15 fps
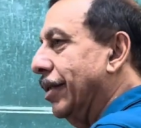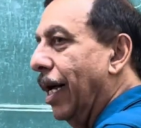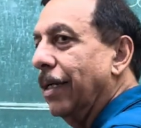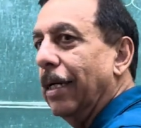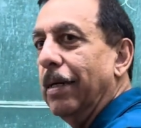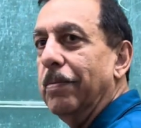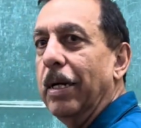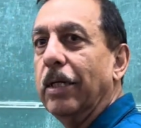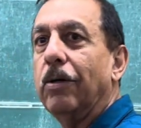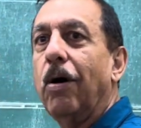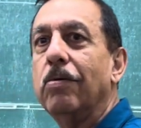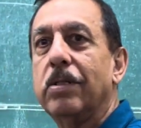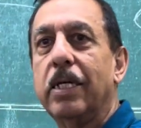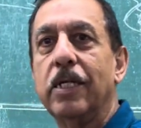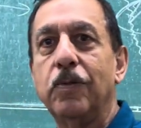that in
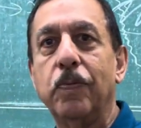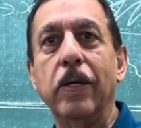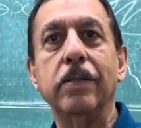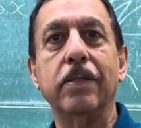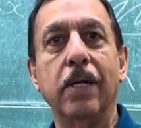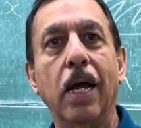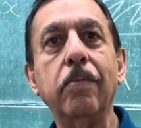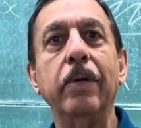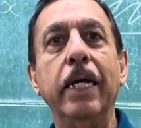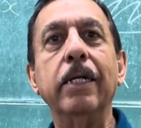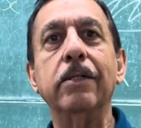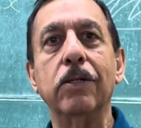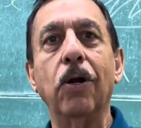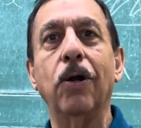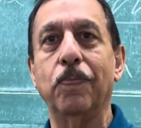Minkowski spacetime
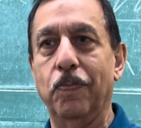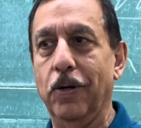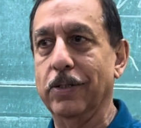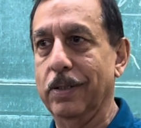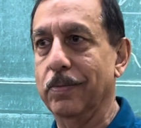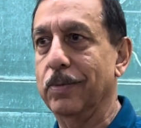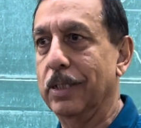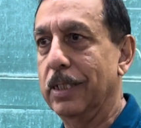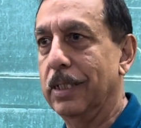it's not possible.